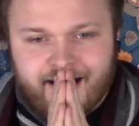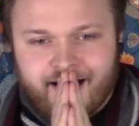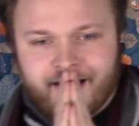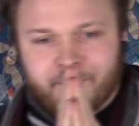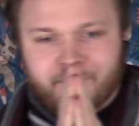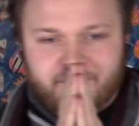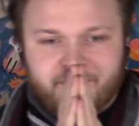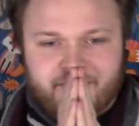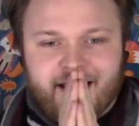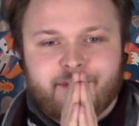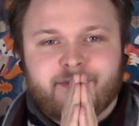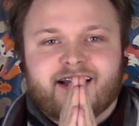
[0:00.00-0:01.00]

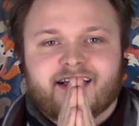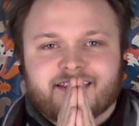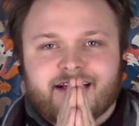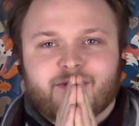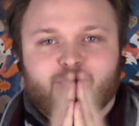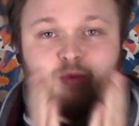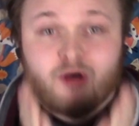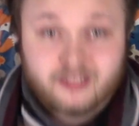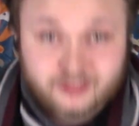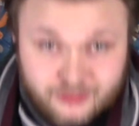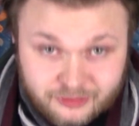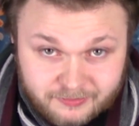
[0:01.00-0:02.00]
Not because I
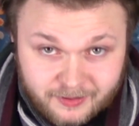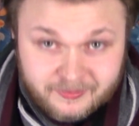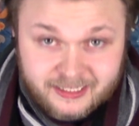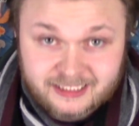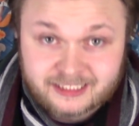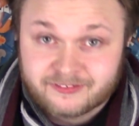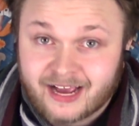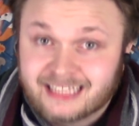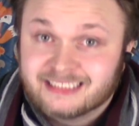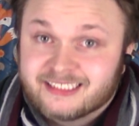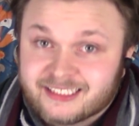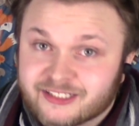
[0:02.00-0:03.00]
wanted to, but because if I
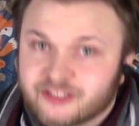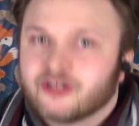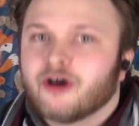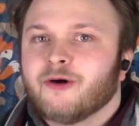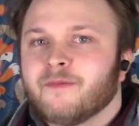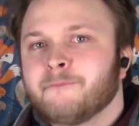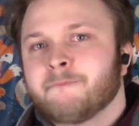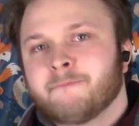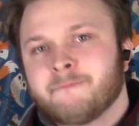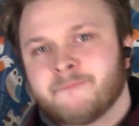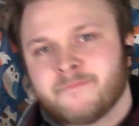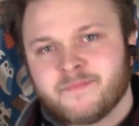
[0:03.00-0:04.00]
didn't go,
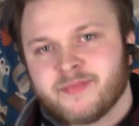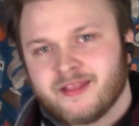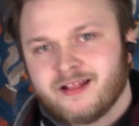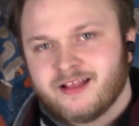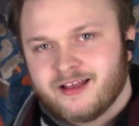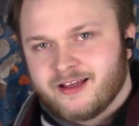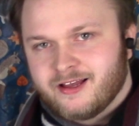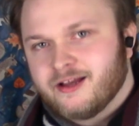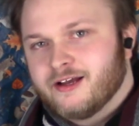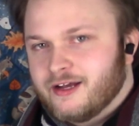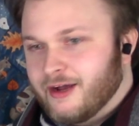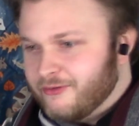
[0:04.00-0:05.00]

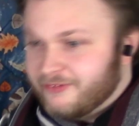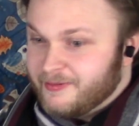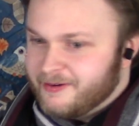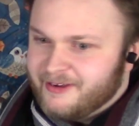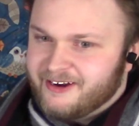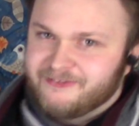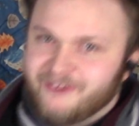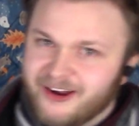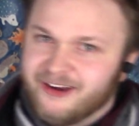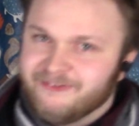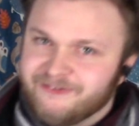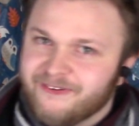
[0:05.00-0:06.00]
I would have been made
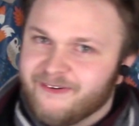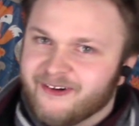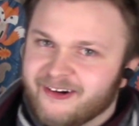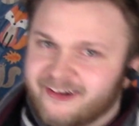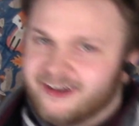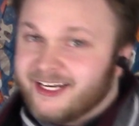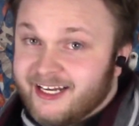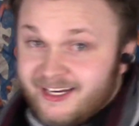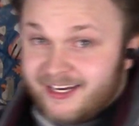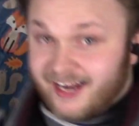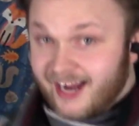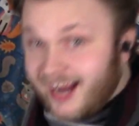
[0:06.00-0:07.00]
fun of for
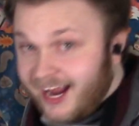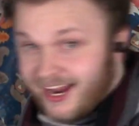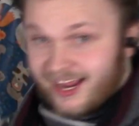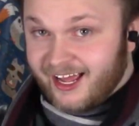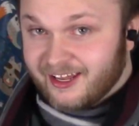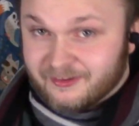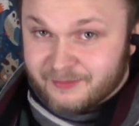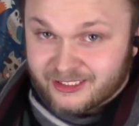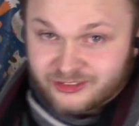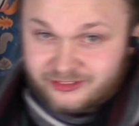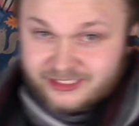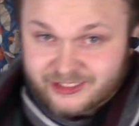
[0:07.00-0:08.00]
it.
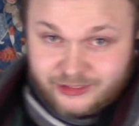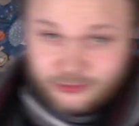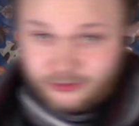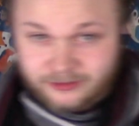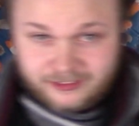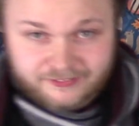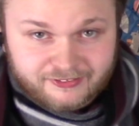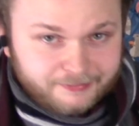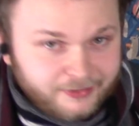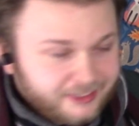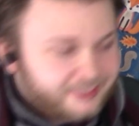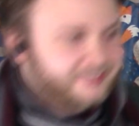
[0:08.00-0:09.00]
Elementary school,
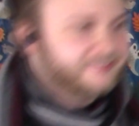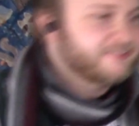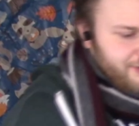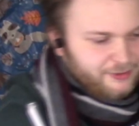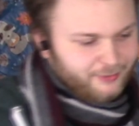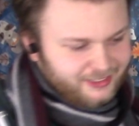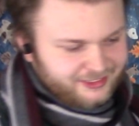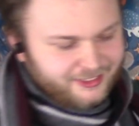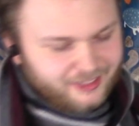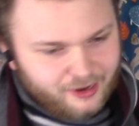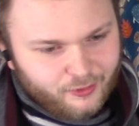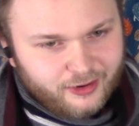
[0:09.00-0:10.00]
everybody. So I went to
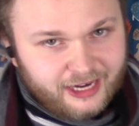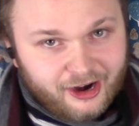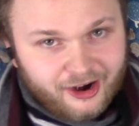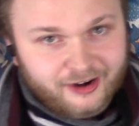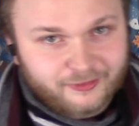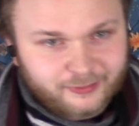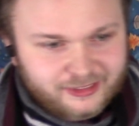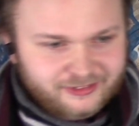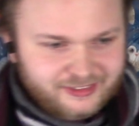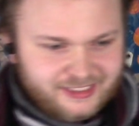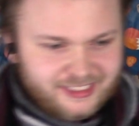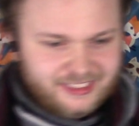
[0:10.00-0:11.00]
the courtyard, which
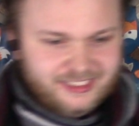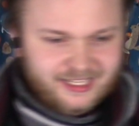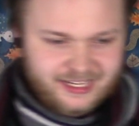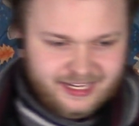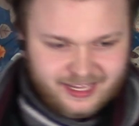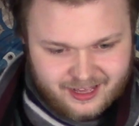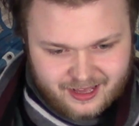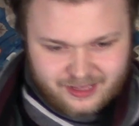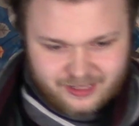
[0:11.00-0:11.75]
was just like,